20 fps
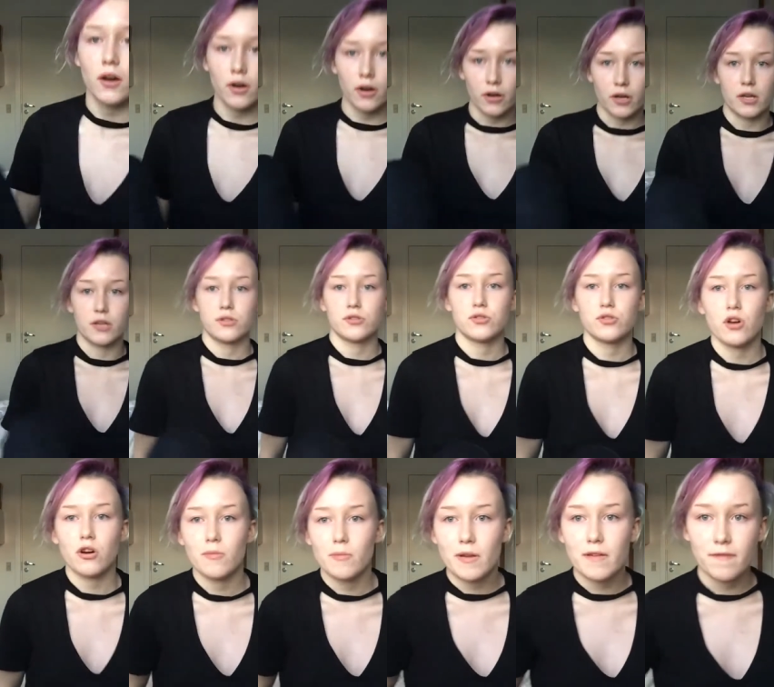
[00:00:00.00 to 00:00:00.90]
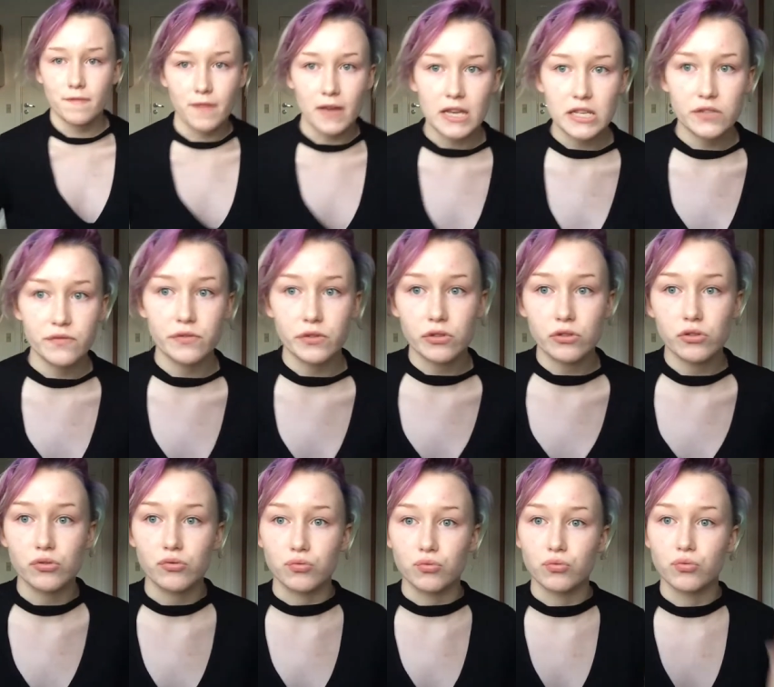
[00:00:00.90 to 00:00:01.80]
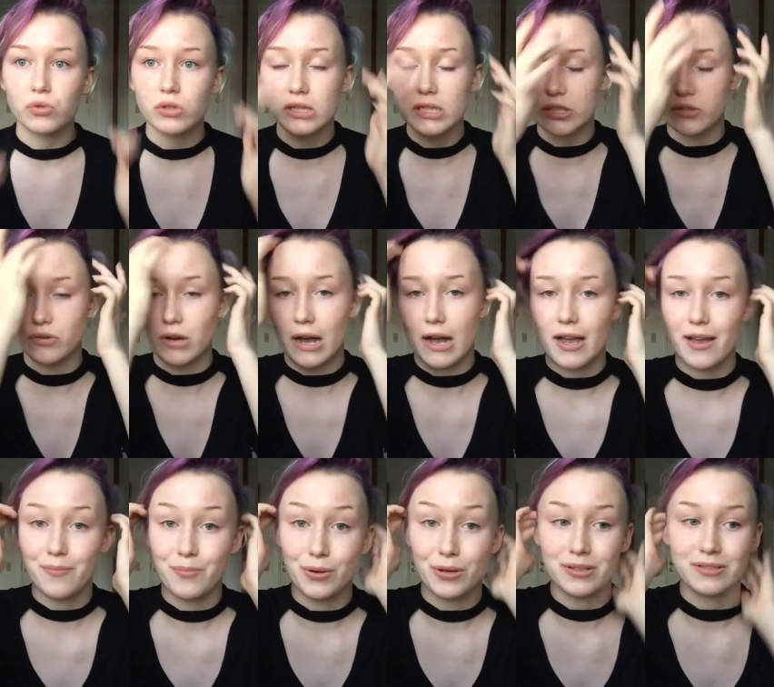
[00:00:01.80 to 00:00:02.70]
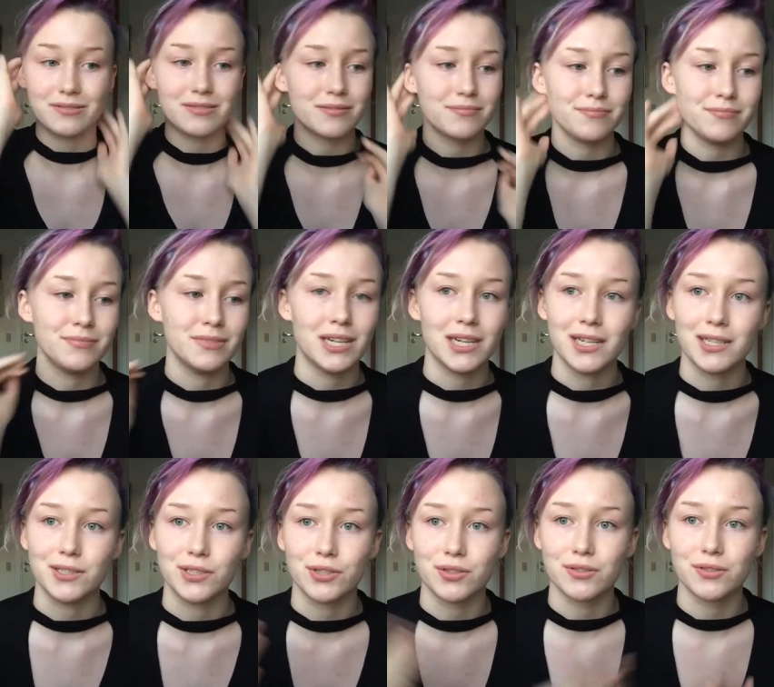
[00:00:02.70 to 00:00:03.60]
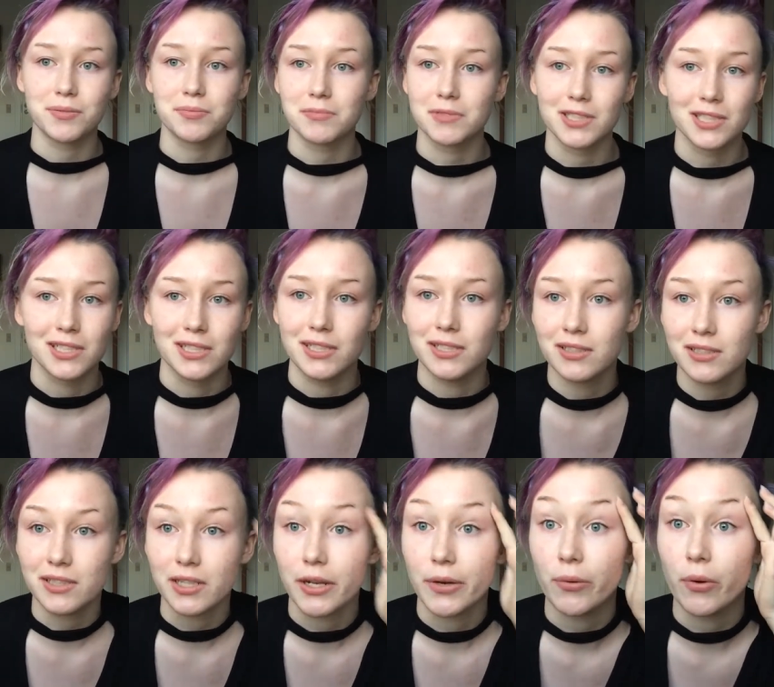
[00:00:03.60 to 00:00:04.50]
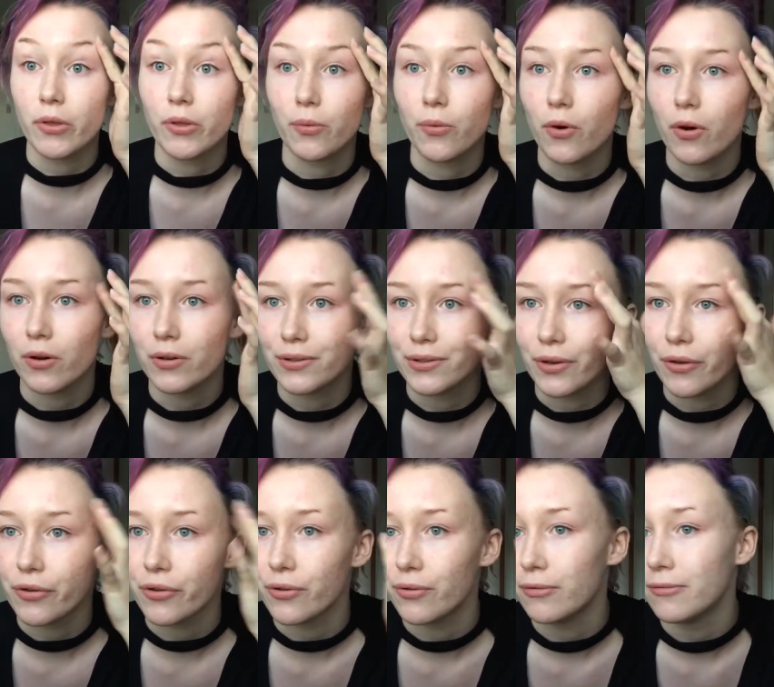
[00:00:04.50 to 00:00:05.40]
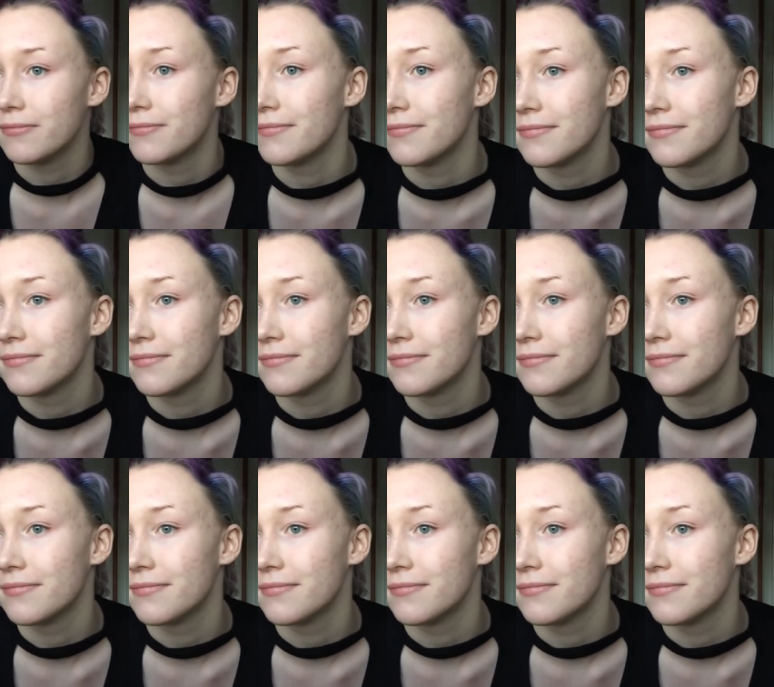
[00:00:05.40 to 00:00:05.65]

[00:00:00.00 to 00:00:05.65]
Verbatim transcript: Okay, so my face feels really dry, but yeah, I just cleansed it with water, so